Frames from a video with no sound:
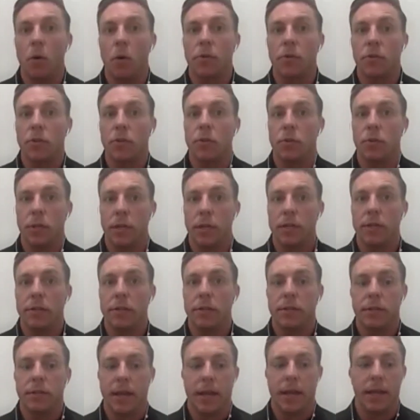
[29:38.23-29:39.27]
So you need to
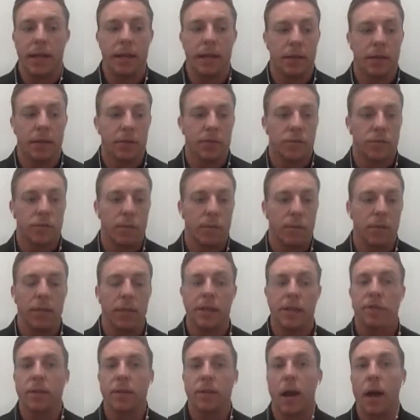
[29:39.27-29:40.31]
take some of these
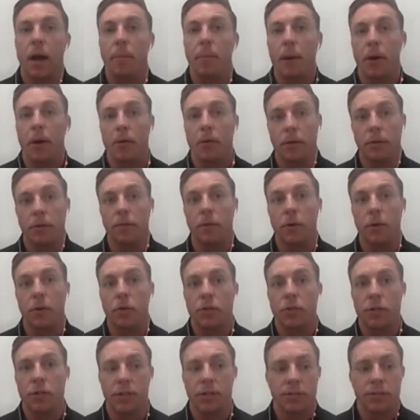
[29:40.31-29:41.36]
compounded
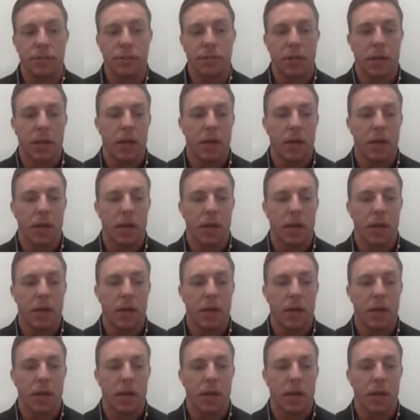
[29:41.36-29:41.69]
versions